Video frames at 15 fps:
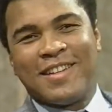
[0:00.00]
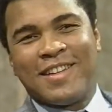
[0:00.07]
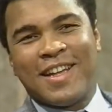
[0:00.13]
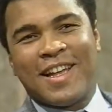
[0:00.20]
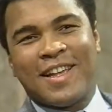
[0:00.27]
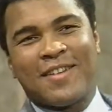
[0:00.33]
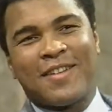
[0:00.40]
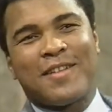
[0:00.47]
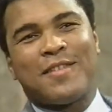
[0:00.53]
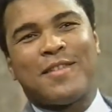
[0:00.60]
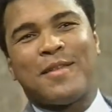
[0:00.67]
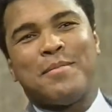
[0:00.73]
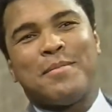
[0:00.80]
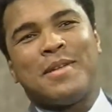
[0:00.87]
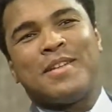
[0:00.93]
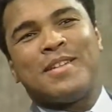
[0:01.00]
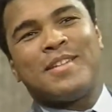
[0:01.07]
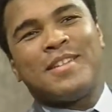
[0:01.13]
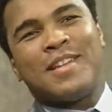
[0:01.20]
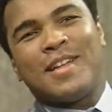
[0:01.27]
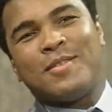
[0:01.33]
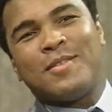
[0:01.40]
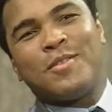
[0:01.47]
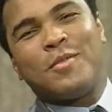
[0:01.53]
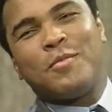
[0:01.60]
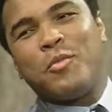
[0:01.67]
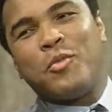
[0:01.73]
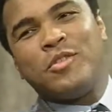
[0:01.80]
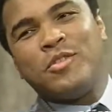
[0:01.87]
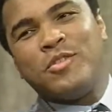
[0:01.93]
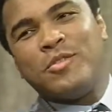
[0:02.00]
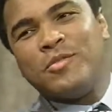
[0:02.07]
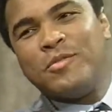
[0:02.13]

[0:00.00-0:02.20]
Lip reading: I don't have that many. No more than you.